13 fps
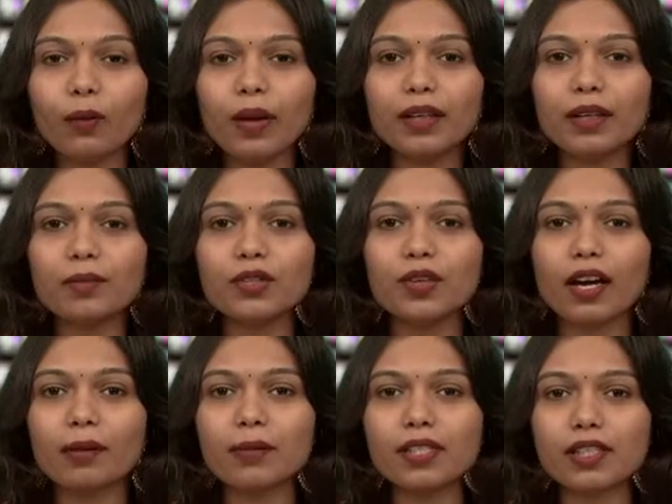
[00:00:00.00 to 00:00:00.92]
welcome to
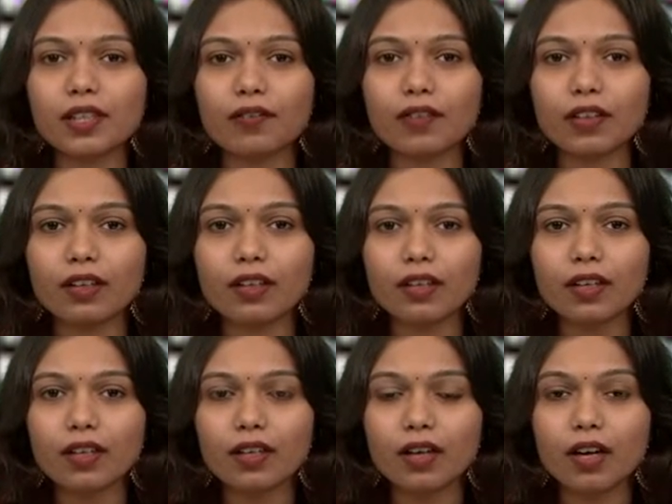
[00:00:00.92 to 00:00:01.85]
Hybiz T V.
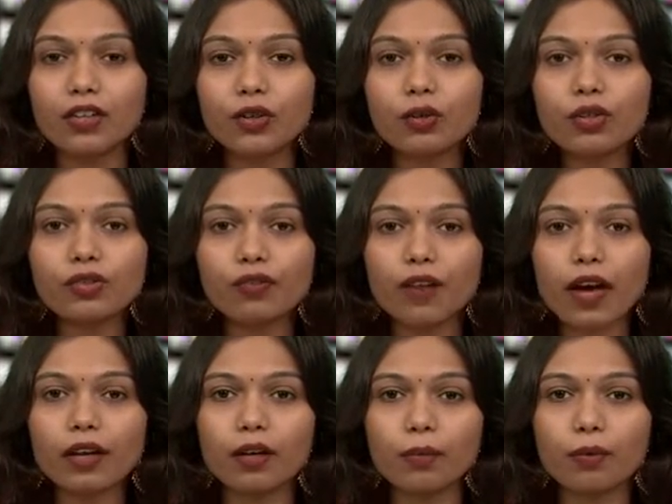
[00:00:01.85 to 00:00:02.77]
A huge
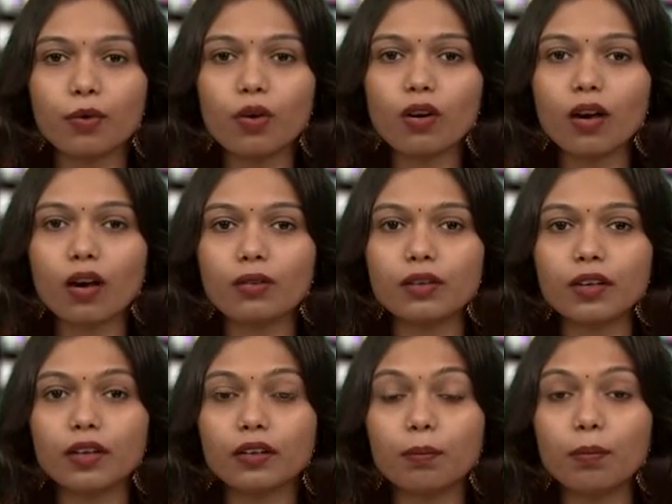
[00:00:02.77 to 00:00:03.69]
fire broke out
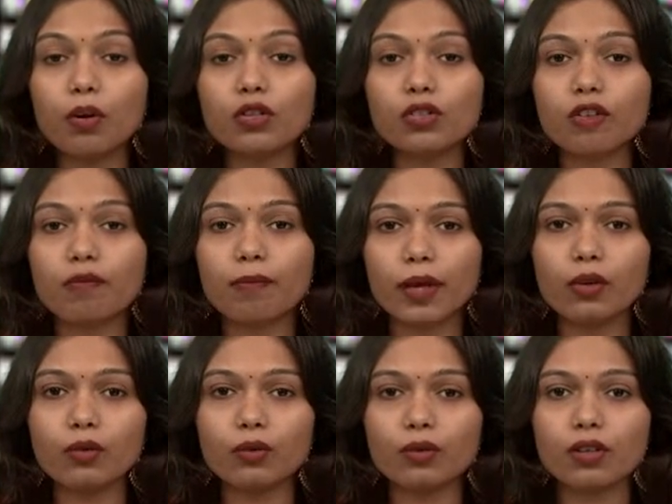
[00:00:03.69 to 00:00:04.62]
at the port of
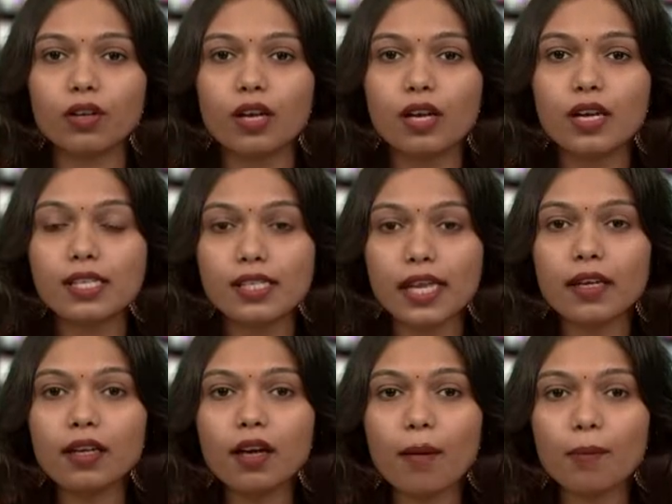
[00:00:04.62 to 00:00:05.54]
Beirut,
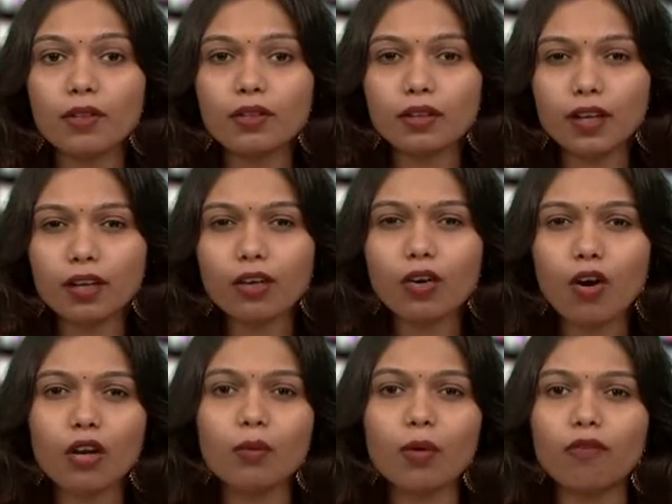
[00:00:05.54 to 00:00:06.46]
sending up a thick
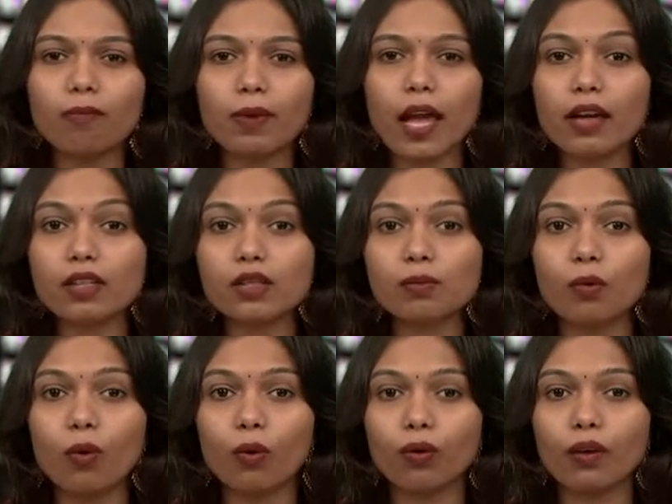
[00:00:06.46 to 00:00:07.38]
column of black
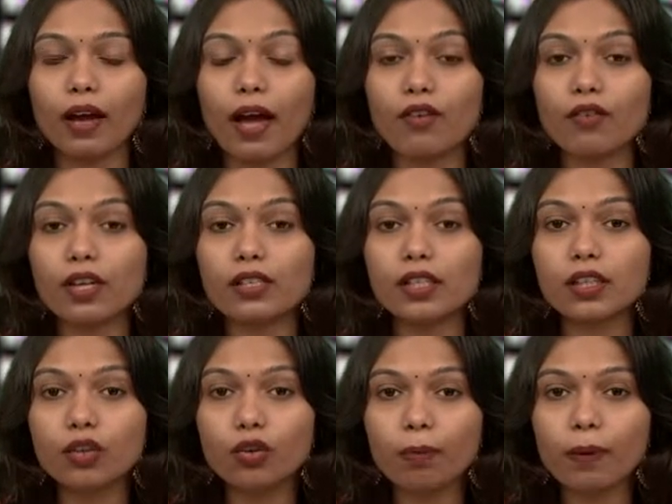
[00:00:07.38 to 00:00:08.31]
smoke and
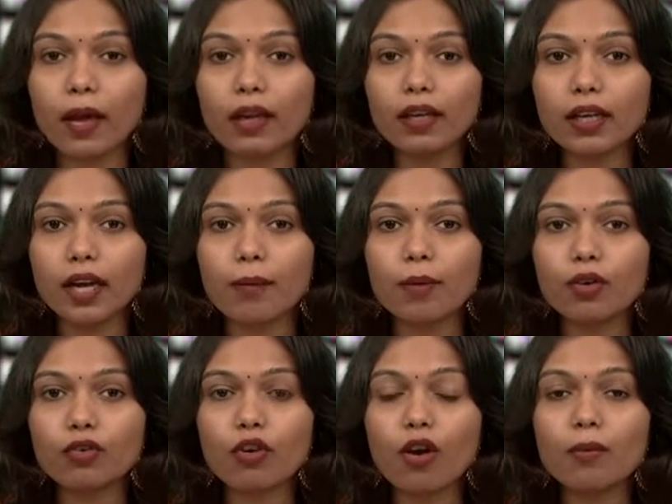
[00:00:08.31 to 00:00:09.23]
raising new panic among
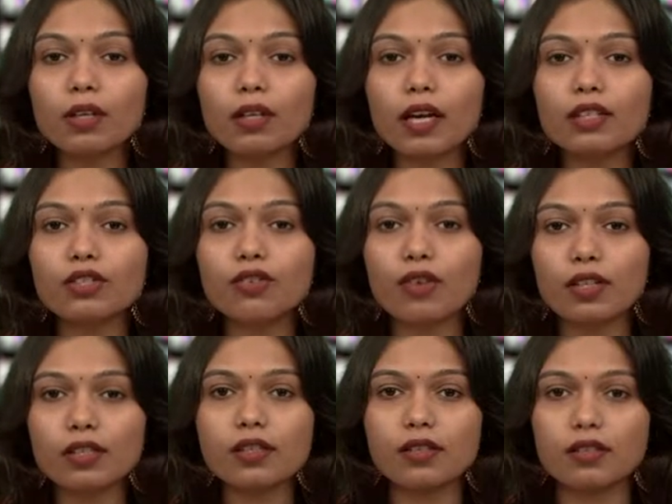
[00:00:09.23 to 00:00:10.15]
traumatized
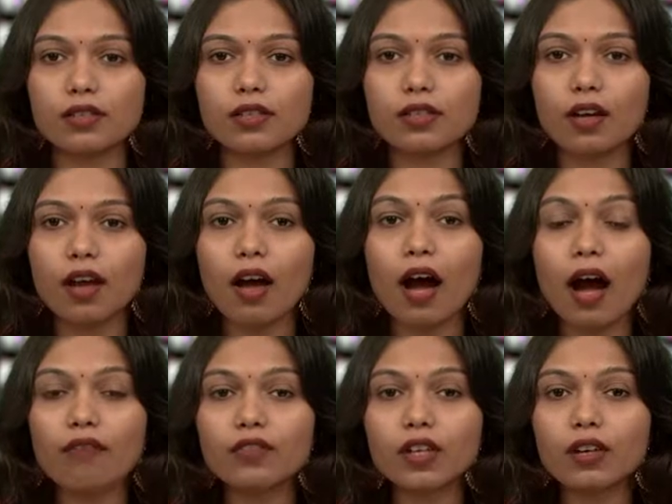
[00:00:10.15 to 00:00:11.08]
residents
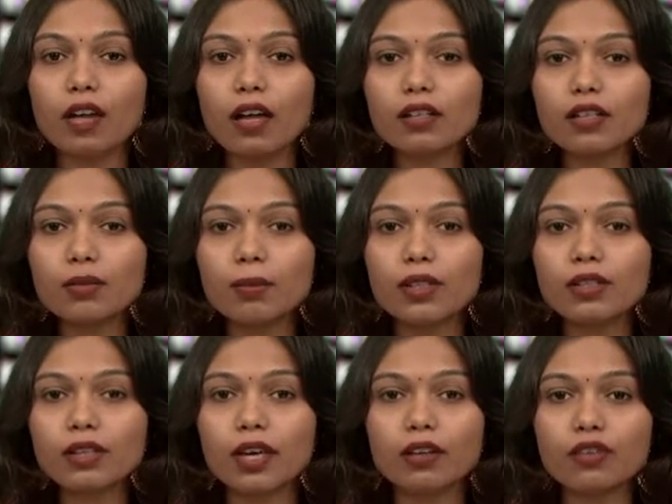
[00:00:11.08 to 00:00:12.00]
after last
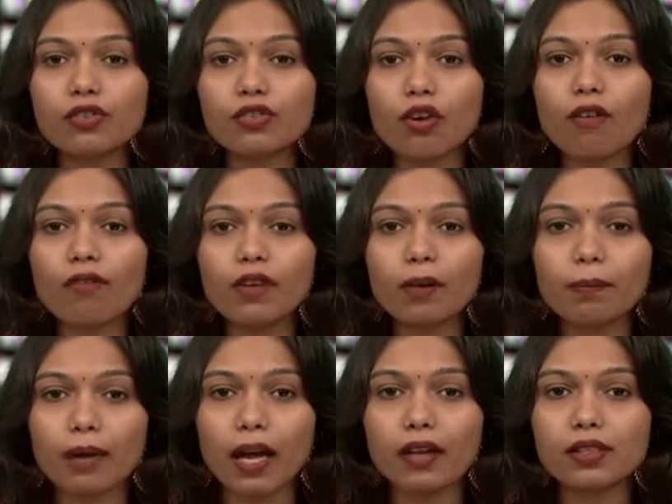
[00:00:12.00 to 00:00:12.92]
month's catastrophic
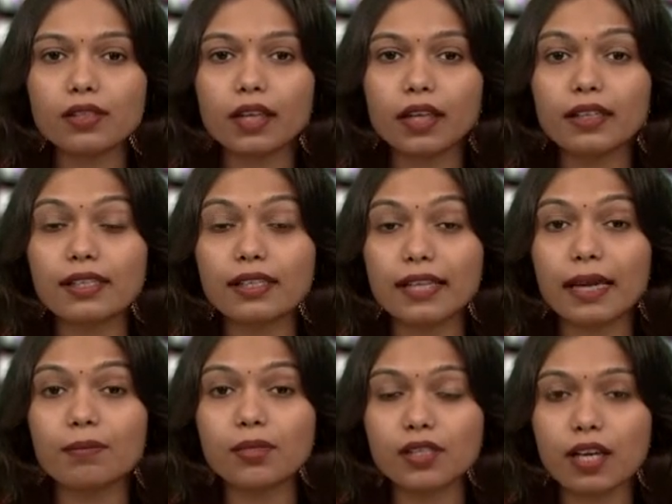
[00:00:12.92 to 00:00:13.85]
blast at the
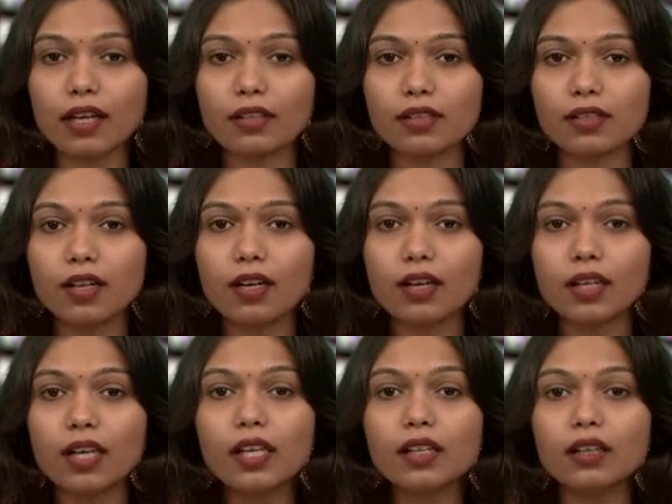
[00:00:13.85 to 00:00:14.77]
same site
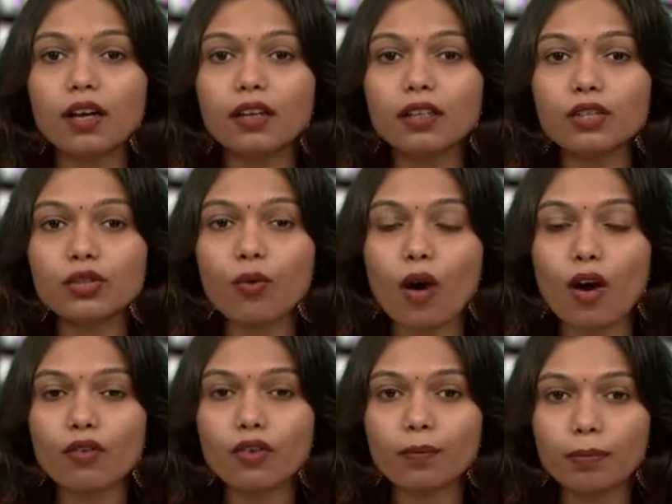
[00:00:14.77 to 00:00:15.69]
killed nearly two
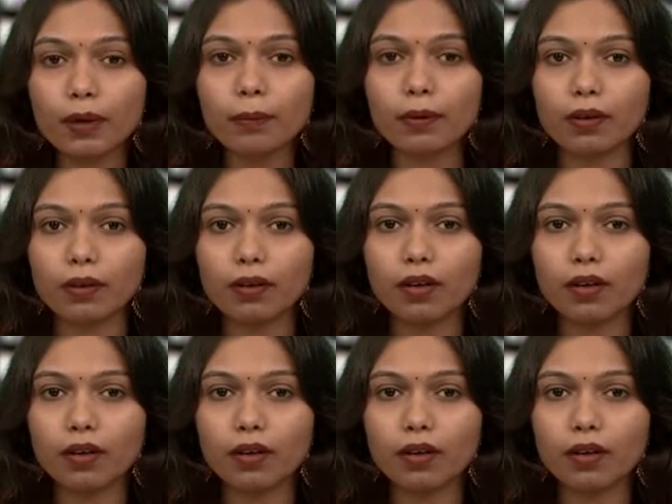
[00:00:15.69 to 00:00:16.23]
hundred people.